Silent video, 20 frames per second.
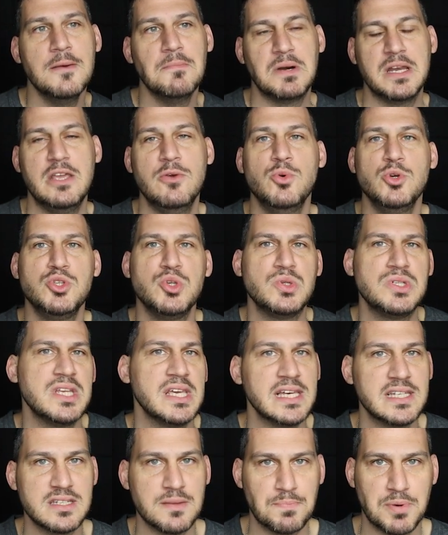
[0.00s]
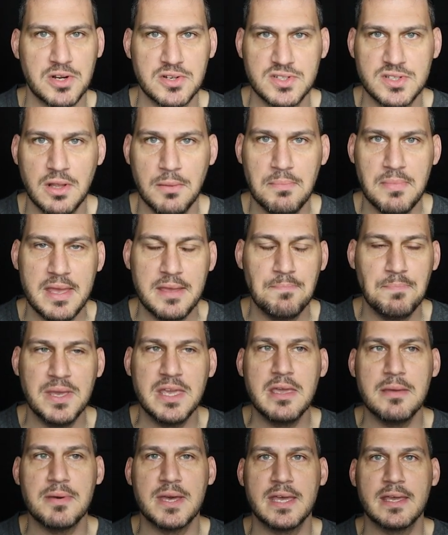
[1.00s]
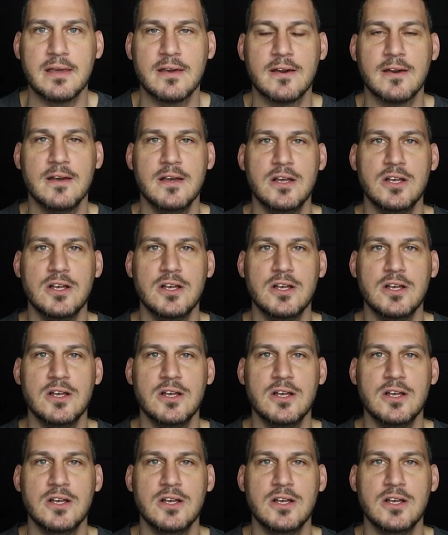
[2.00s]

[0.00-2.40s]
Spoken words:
but he was using it as a personal piggy bank.